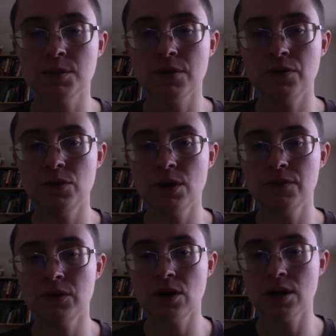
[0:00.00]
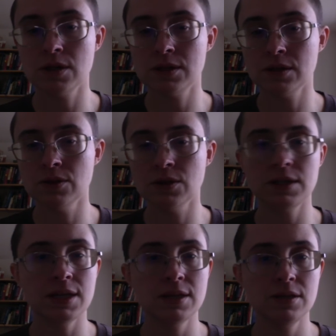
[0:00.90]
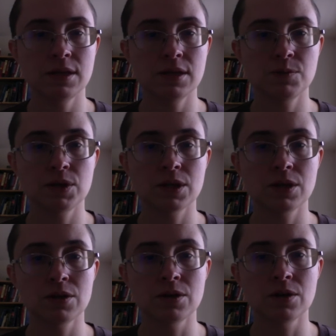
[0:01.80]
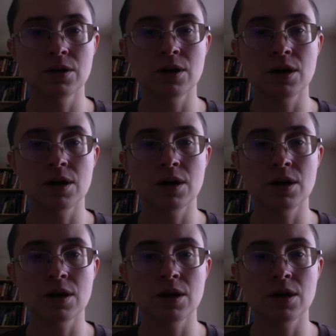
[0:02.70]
If you have not looked into this particular